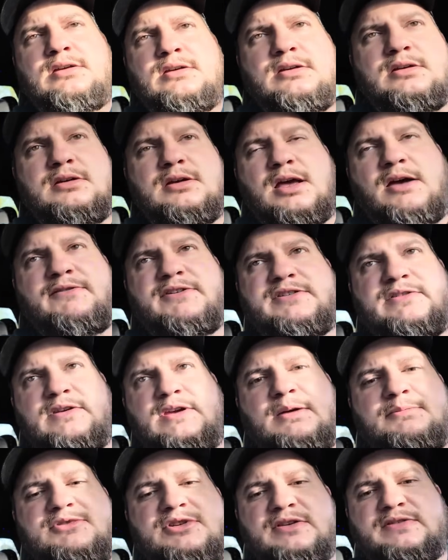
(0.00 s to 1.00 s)
Obviously
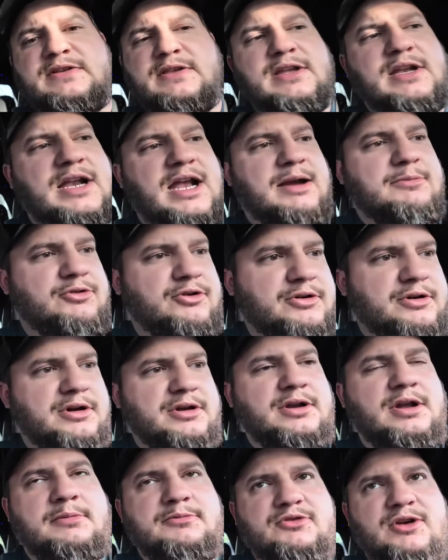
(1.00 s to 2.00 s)
I'm just in the
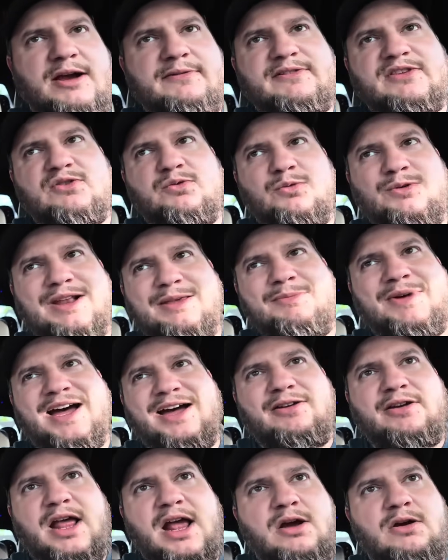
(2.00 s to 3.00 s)
neighborhood. I'm driving 20
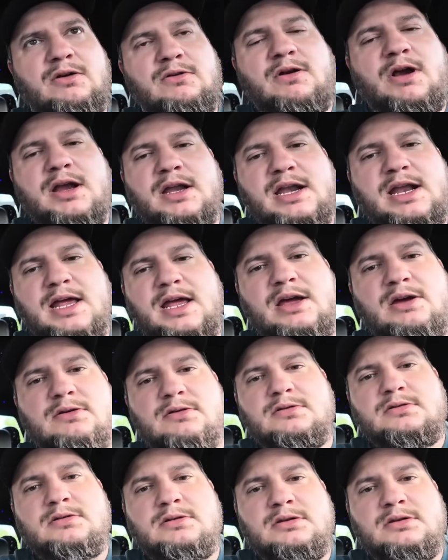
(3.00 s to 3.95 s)
miles an hour right now.